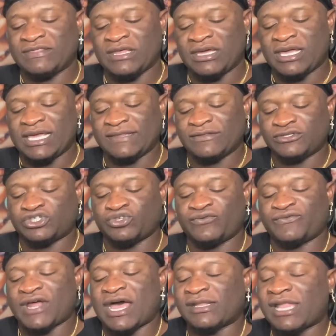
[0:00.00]
the
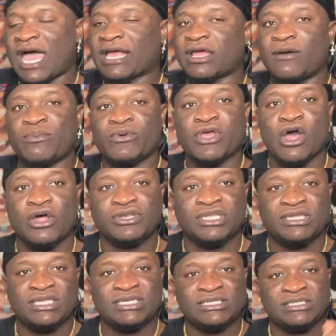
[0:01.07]
juvenile lockup, we all
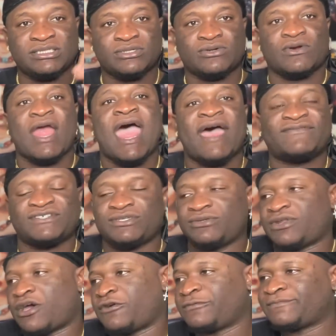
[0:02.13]
did these graphs, you
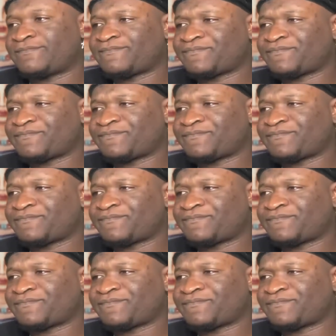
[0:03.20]
know?